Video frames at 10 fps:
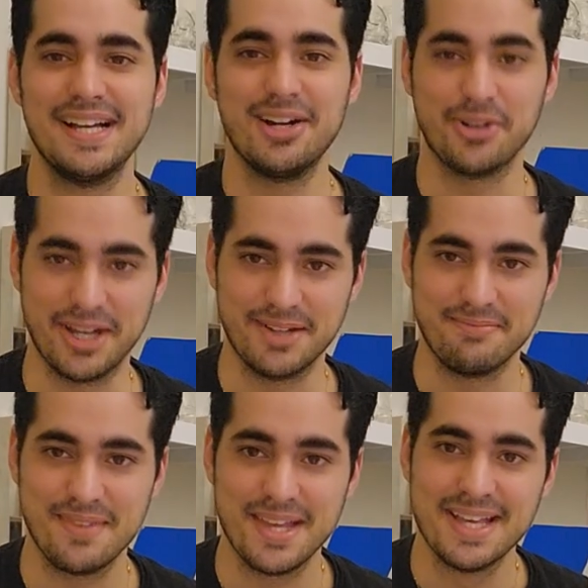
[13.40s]
Okay,
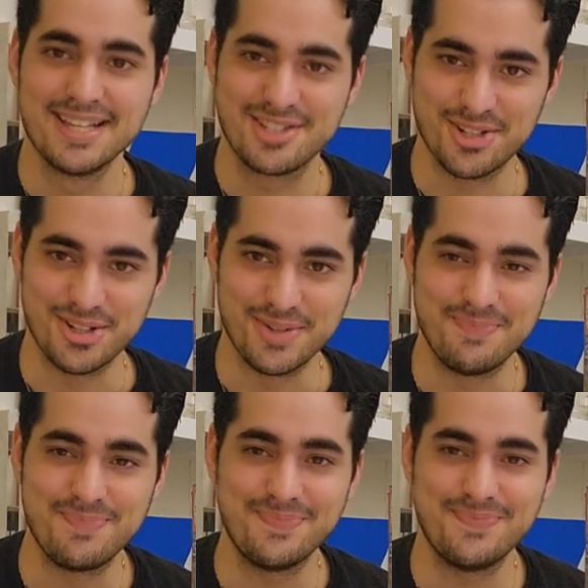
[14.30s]
so
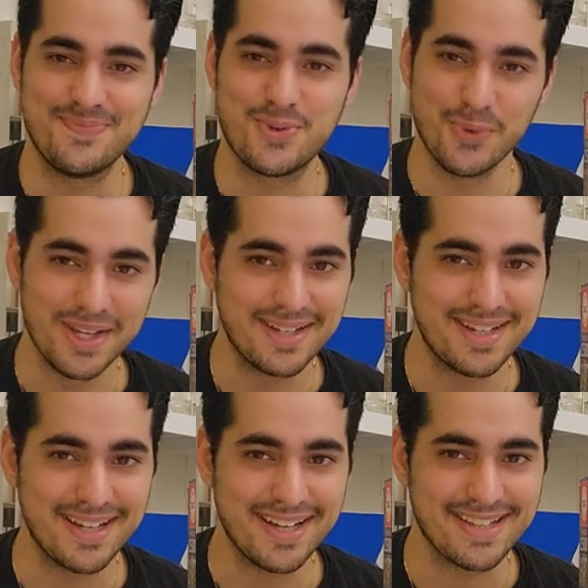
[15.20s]

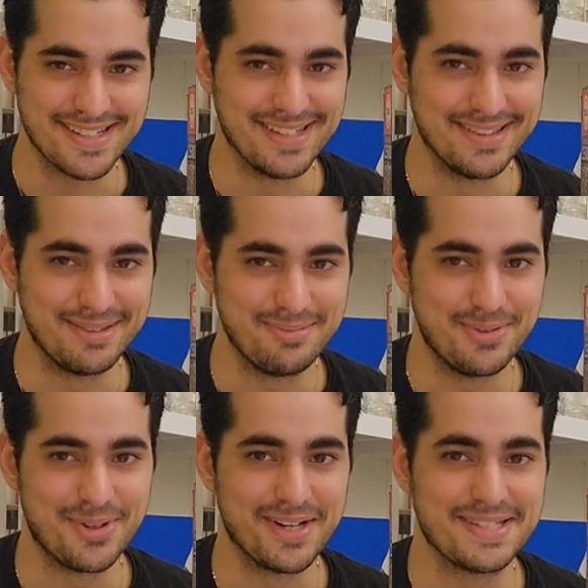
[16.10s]
quick thing
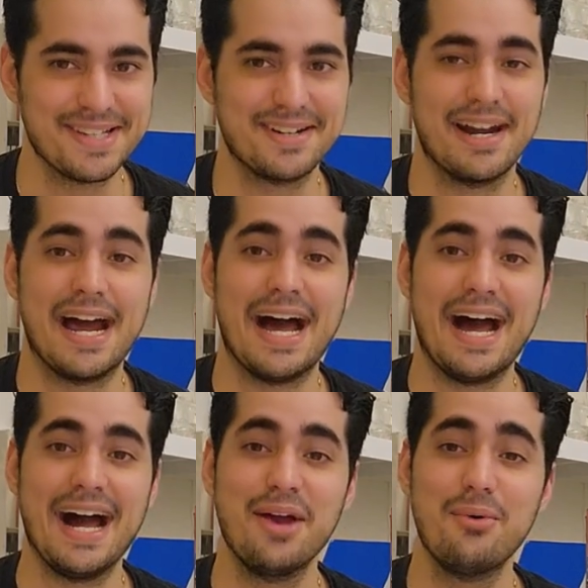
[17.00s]
before I start.
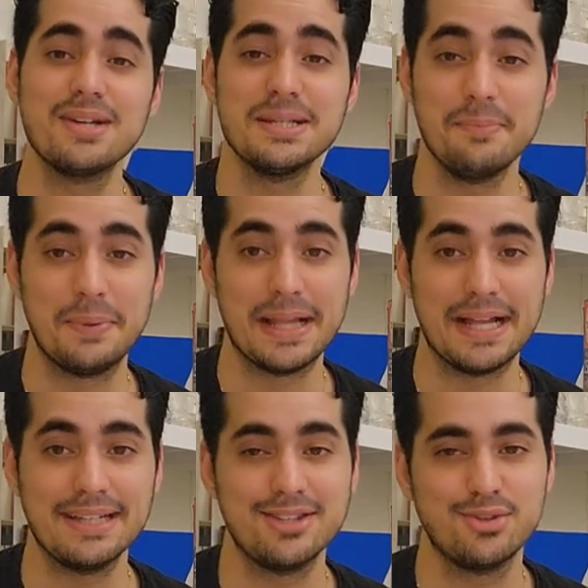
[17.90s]
I wasn't
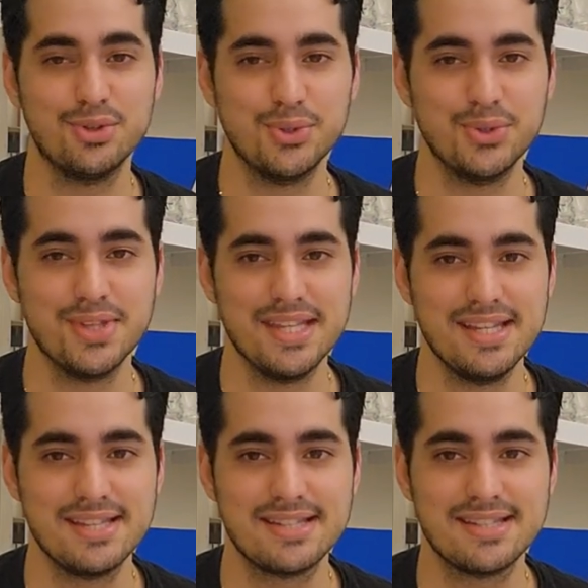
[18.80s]
planning to do
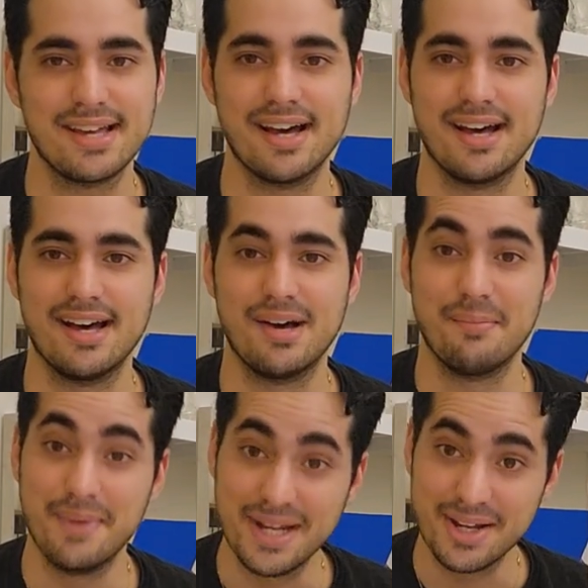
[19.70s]
this uh,
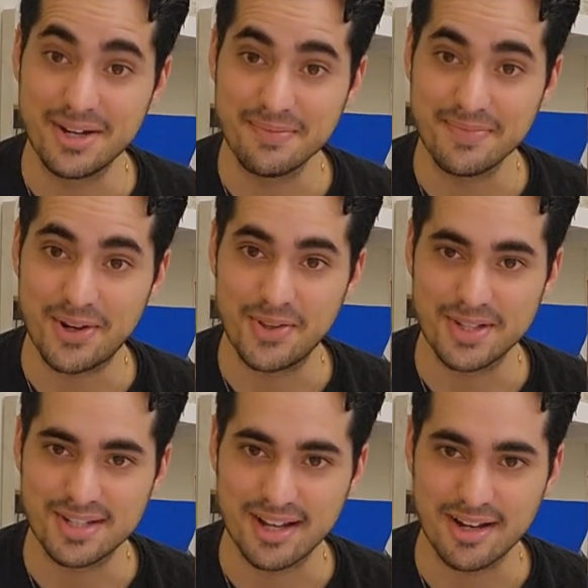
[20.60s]
video on the
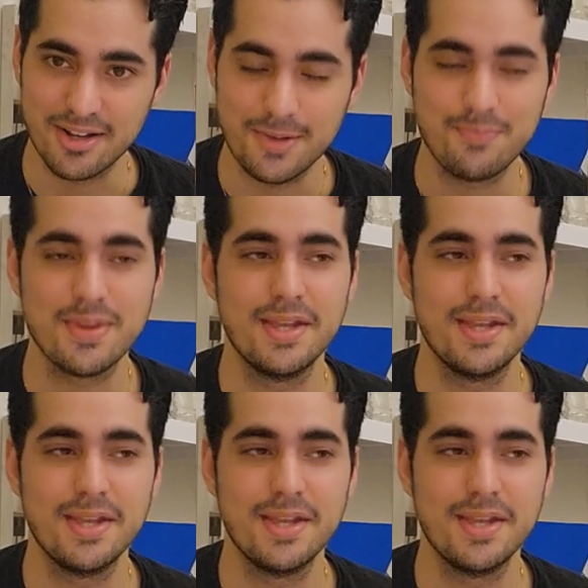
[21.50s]
channel,